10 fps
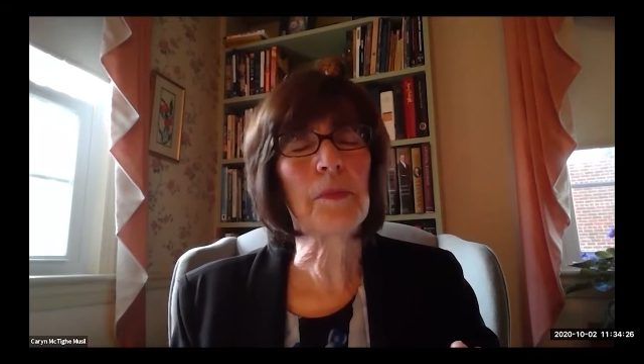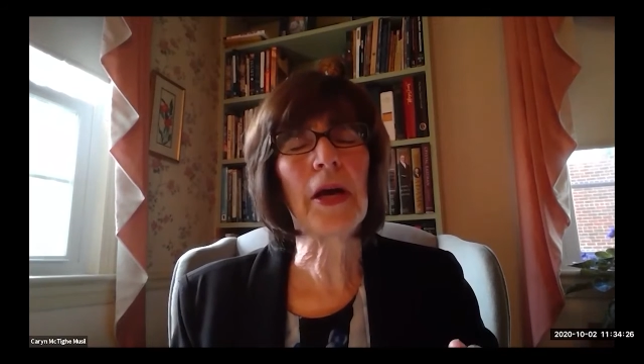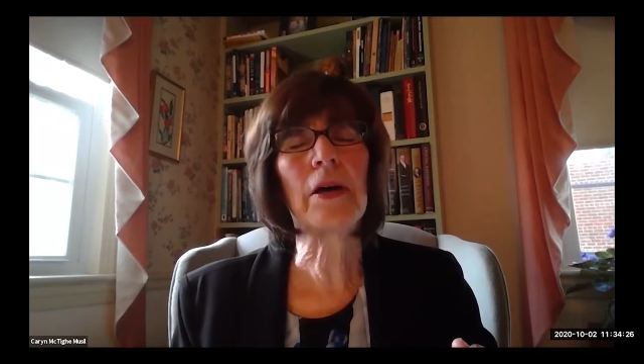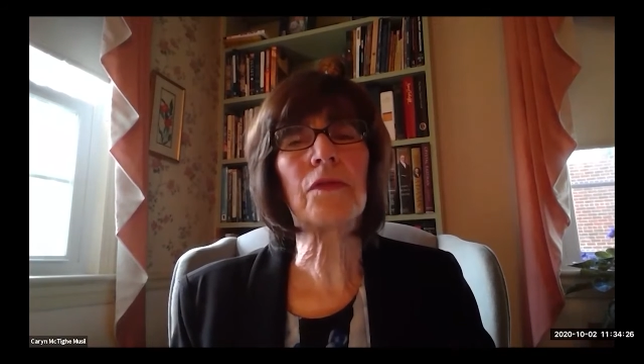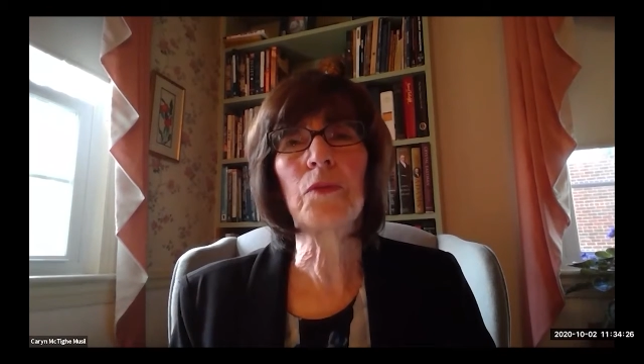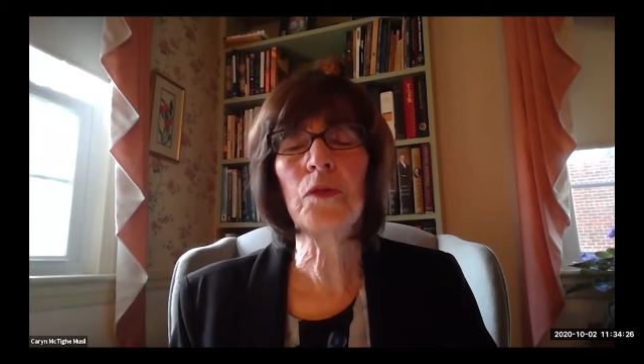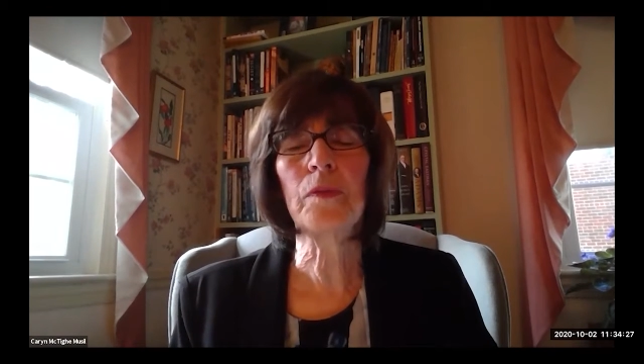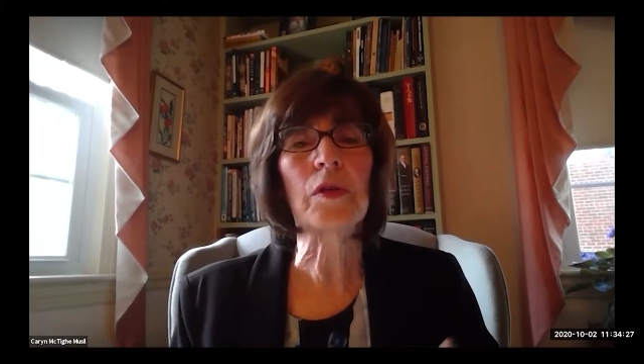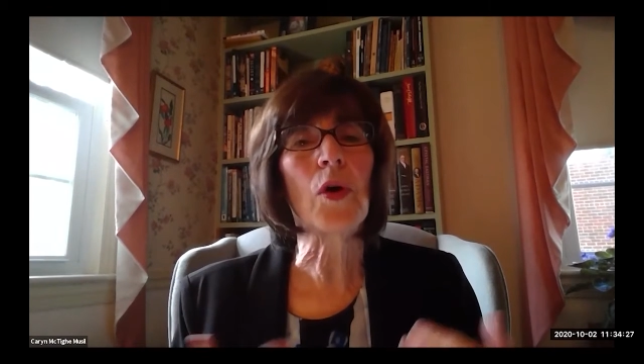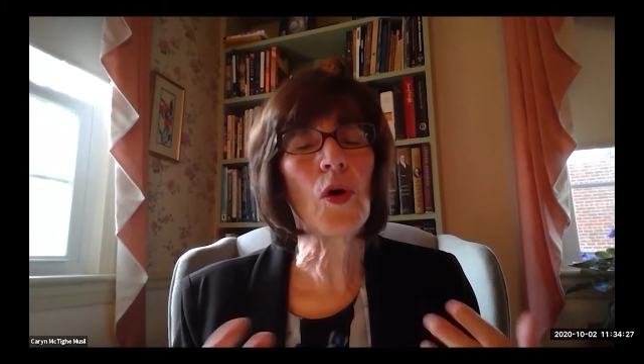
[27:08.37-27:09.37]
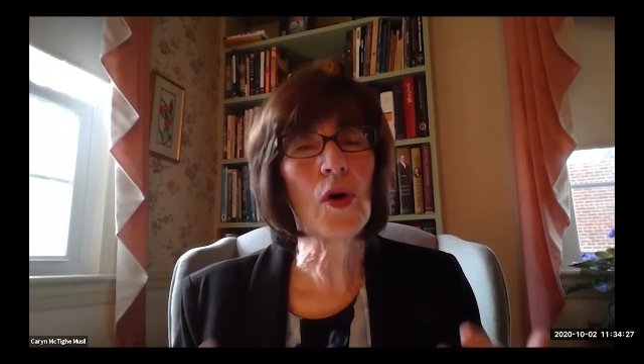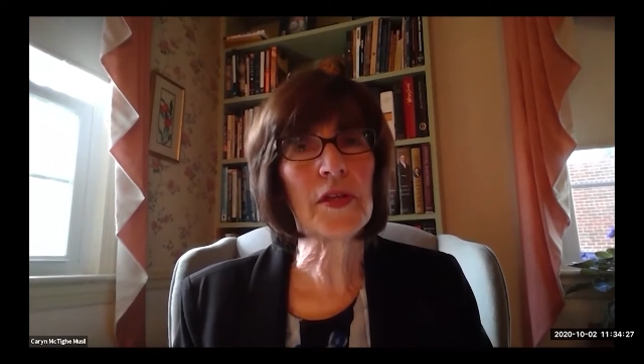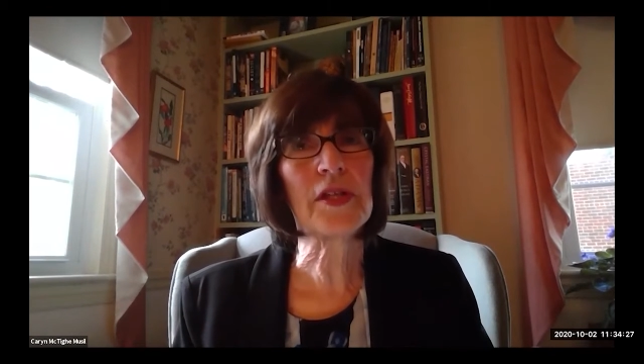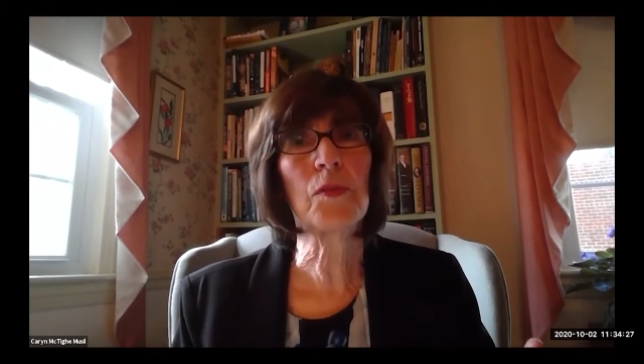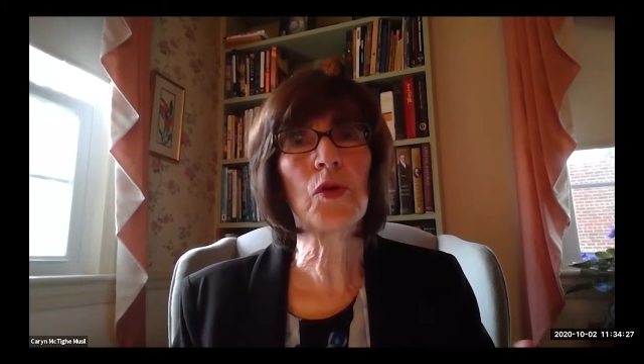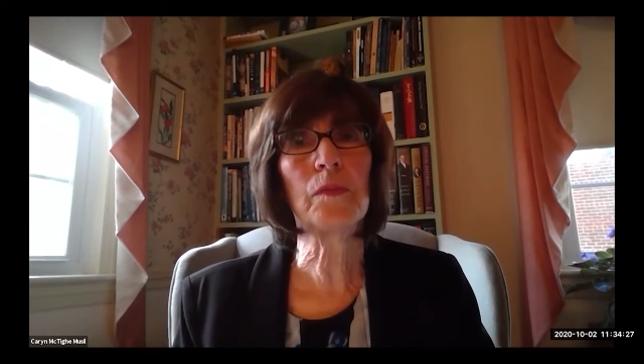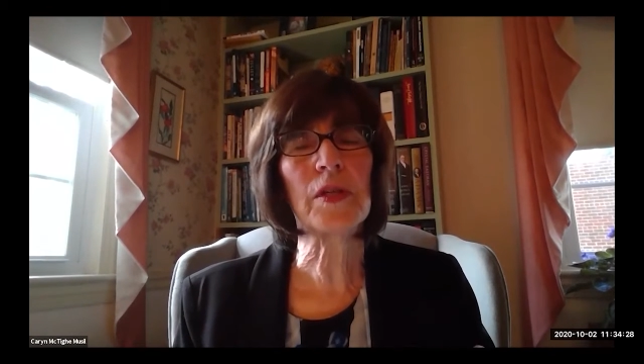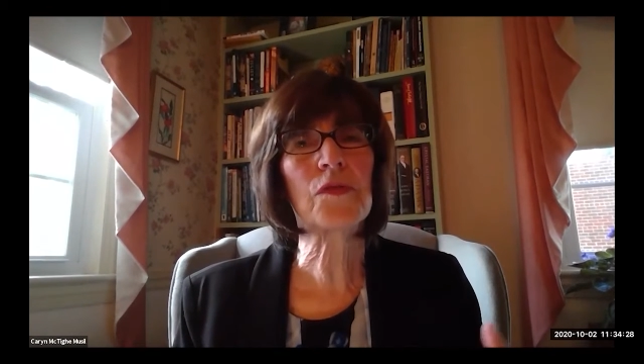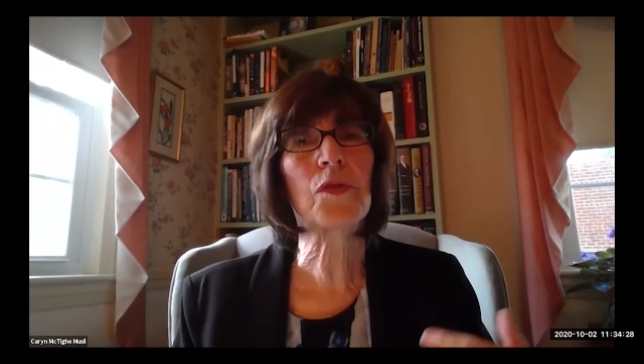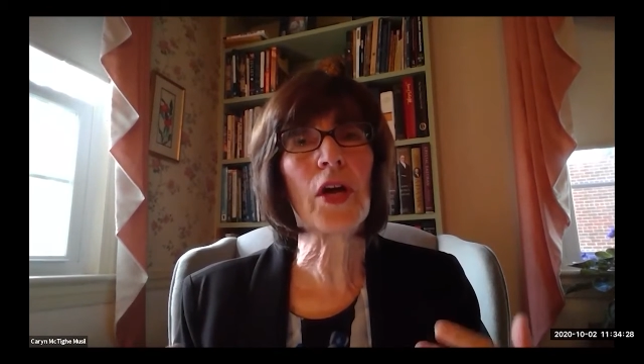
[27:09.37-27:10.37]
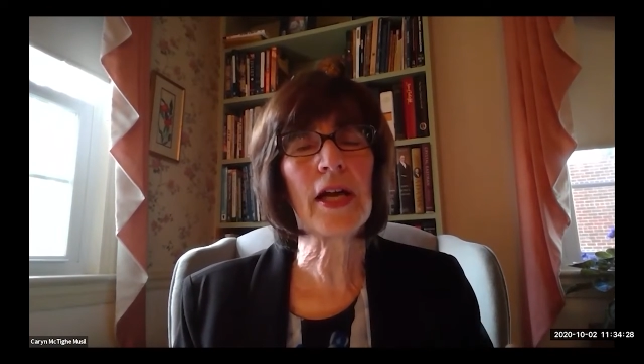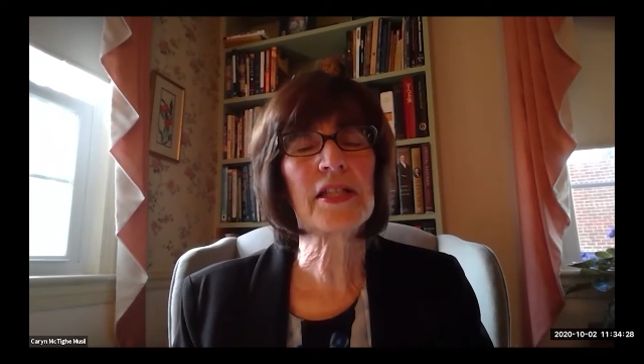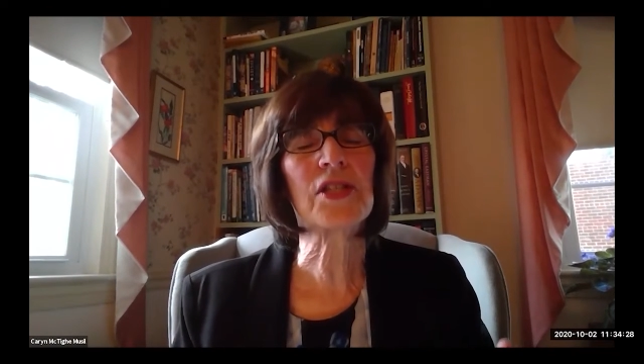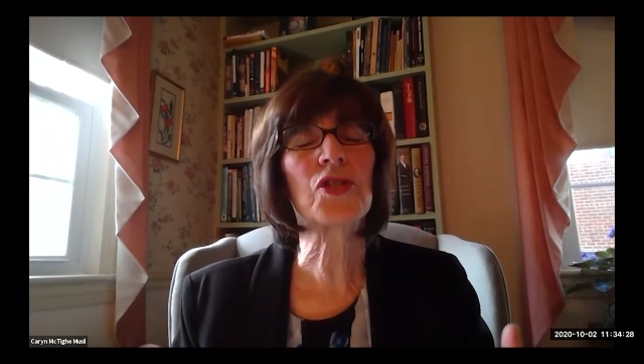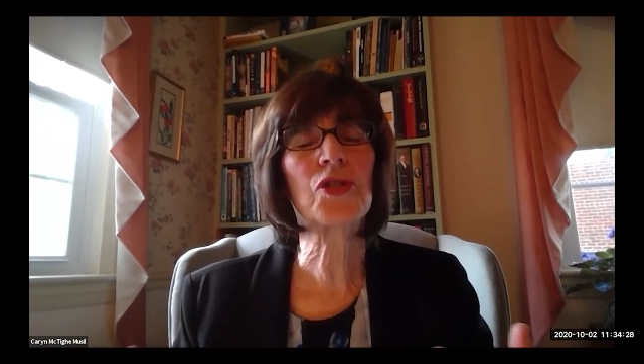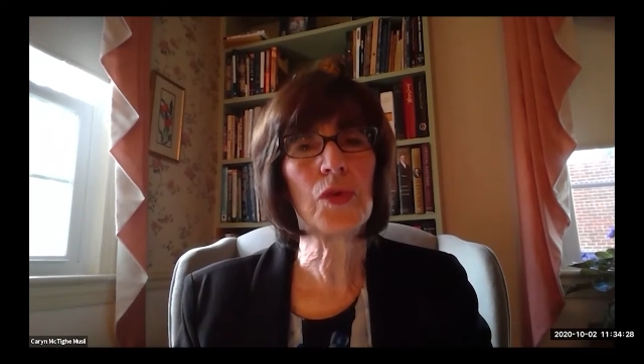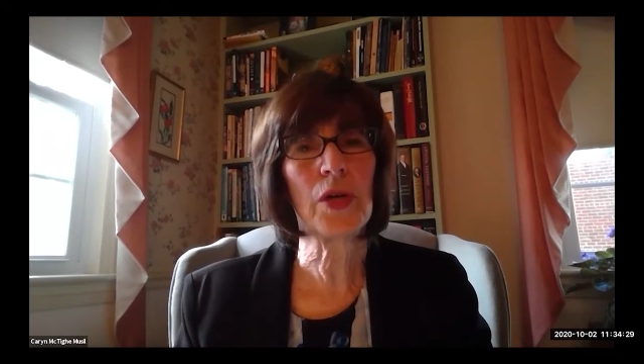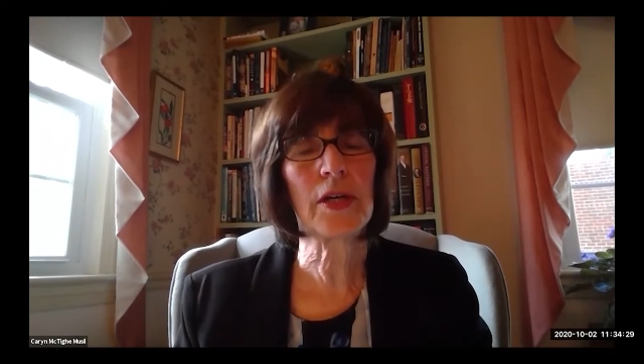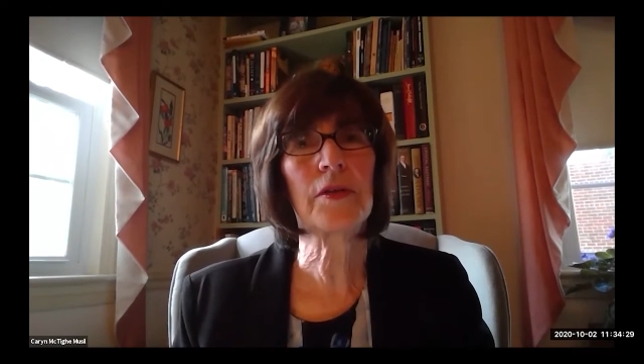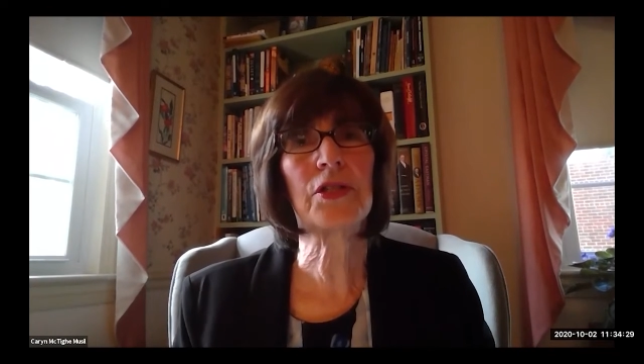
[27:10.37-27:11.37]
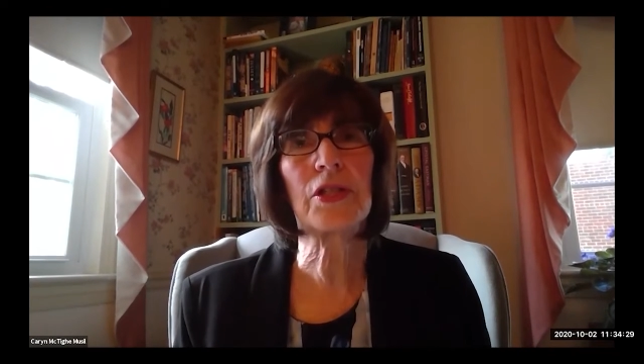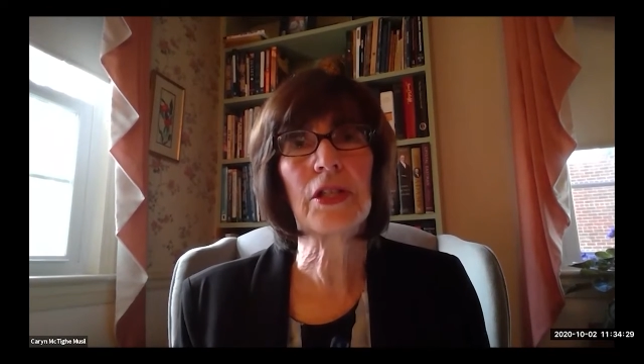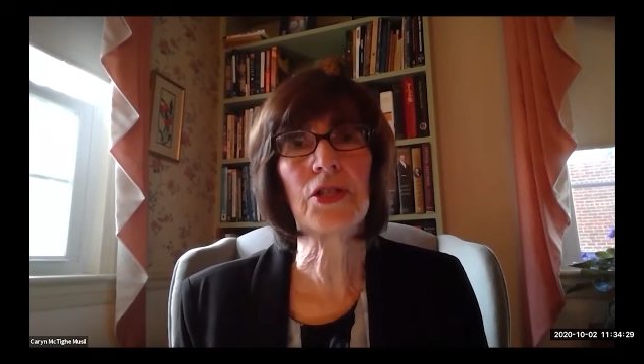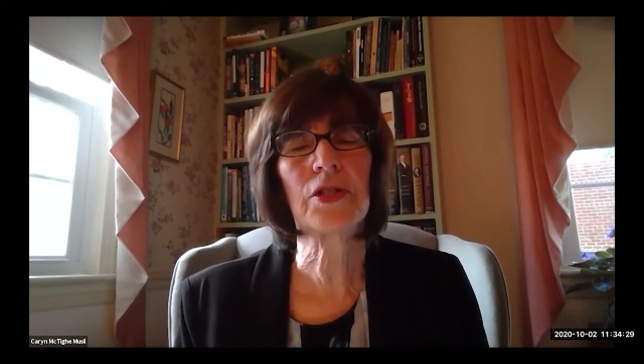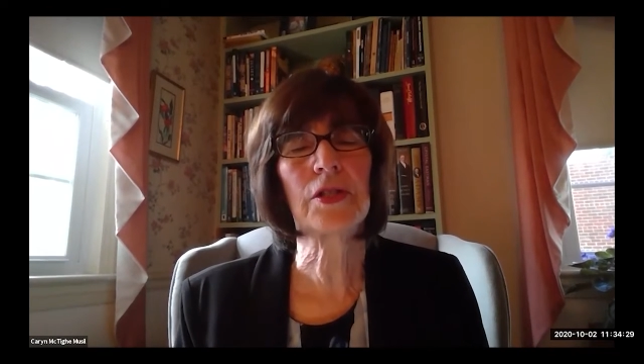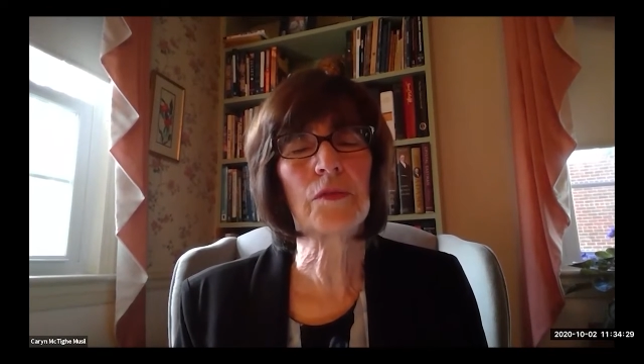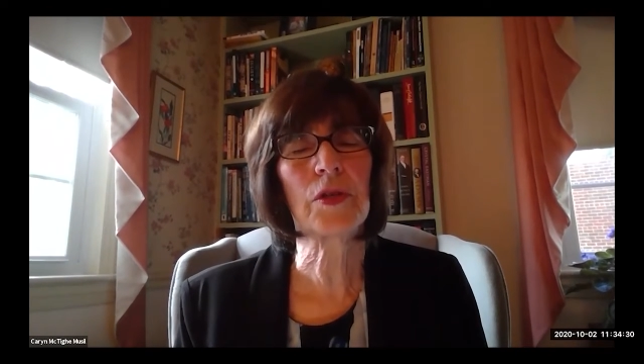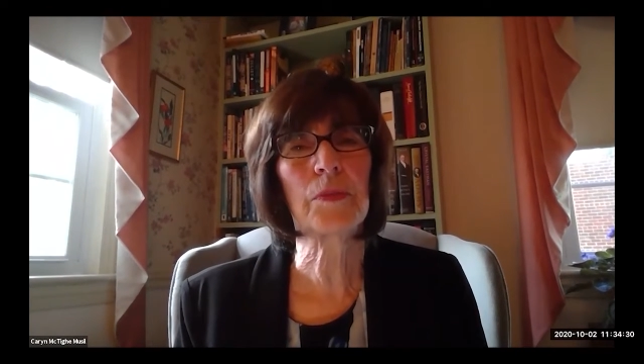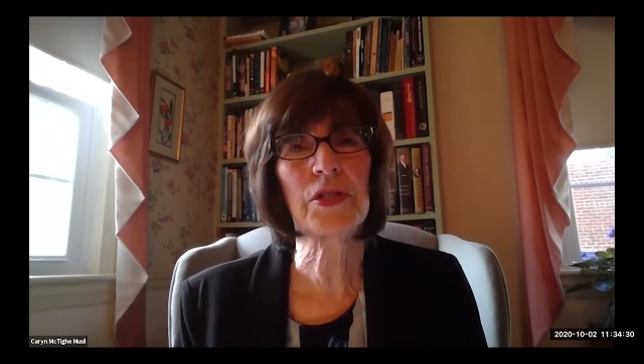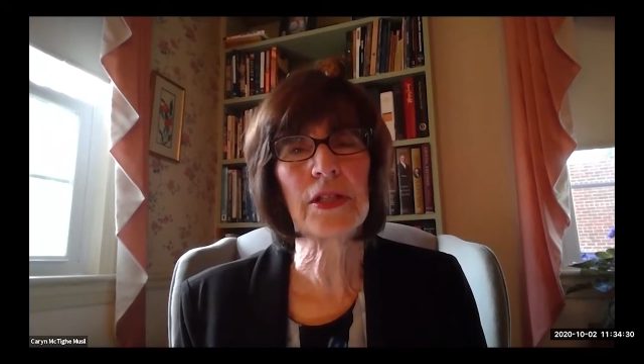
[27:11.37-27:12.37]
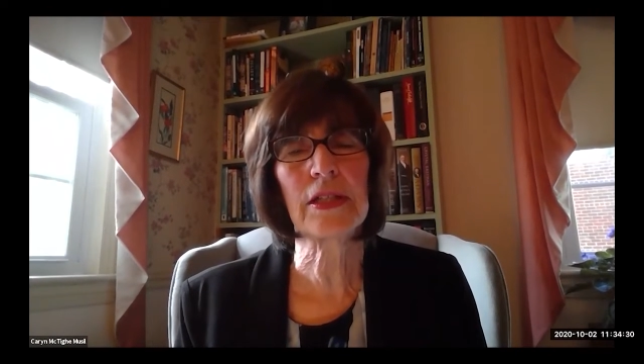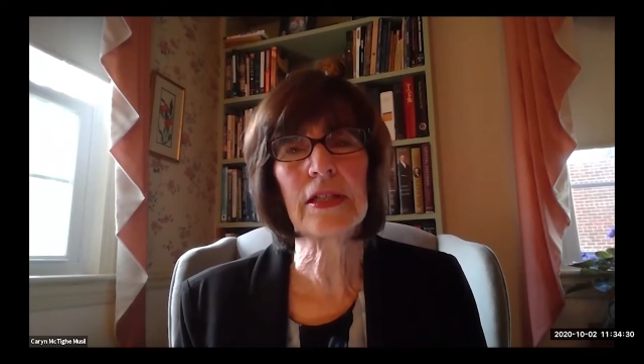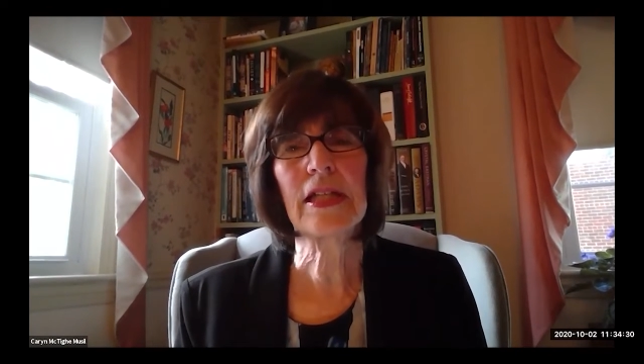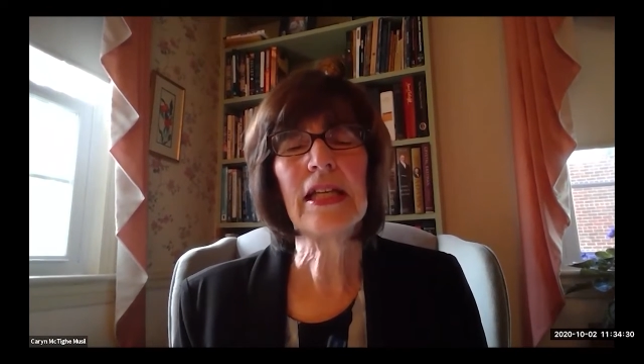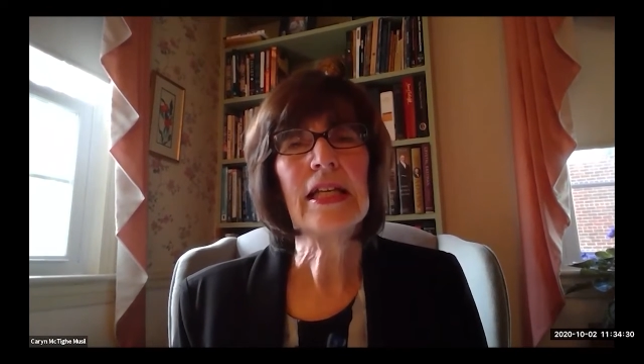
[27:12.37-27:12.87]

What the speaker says: powerful movement are all these movements for access to higher education that are represented